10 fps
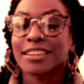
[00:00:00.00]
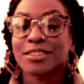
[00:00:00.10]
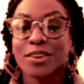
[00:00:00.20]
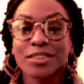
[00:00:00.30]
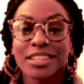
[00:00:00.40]

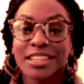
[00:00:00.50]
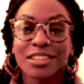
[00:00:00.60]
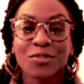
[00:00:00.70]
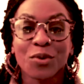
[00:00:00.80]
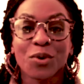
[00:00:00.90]
turned it in,
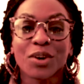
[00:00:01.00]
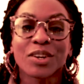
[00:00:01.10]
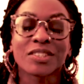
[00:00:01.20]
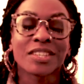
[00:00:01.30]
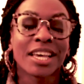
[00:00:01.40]
of
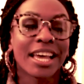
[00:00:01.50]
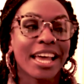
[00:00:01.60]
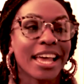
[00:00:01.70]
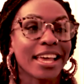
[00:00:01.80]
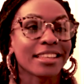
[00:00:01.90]
course,
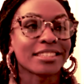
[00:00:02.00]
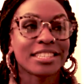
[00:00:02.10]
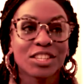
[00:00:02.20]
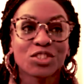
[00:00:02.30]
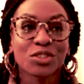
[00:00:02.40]
and the
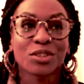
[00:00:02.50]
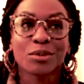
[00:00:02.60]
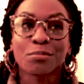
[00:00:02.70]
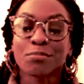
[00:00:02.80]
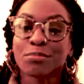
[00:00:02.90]
teacher